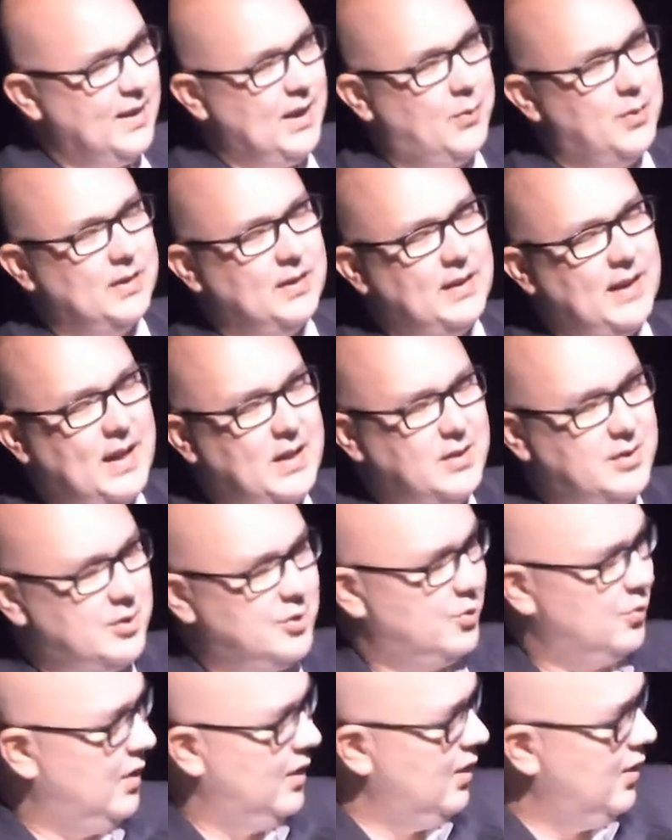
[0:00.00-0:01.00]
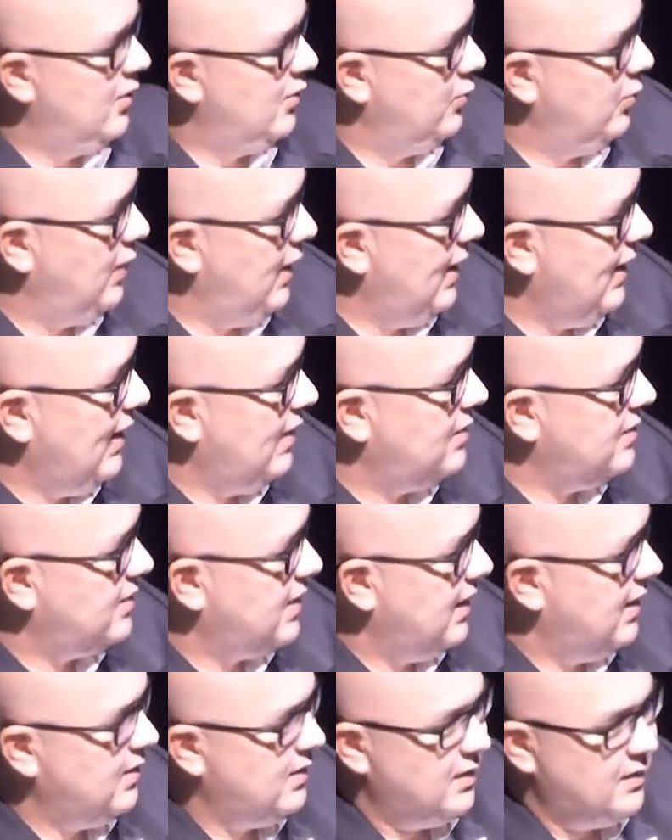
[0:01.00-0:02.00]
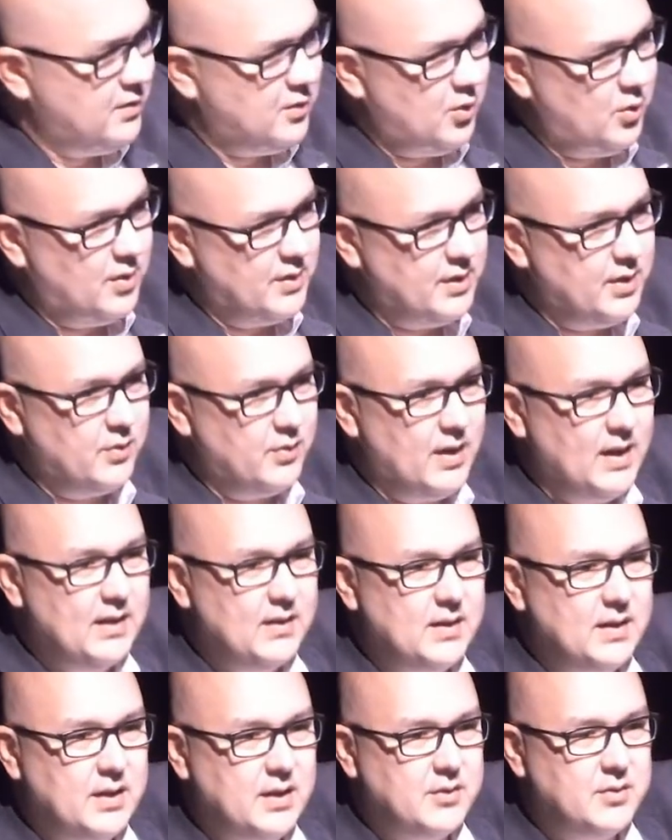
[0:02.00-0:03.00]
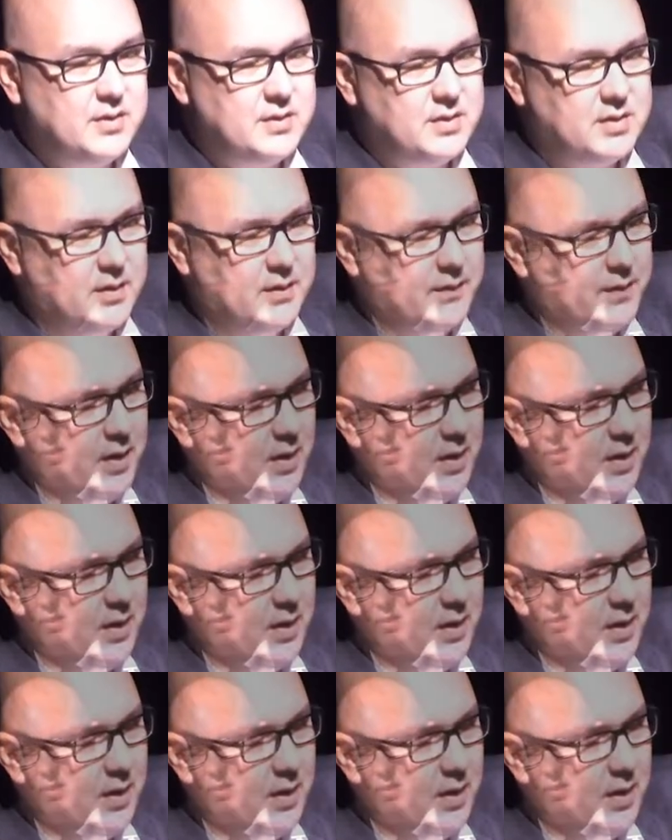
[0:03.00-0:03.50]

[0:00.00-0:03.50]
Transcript: that would like to right outside these doors here, right at the entrance of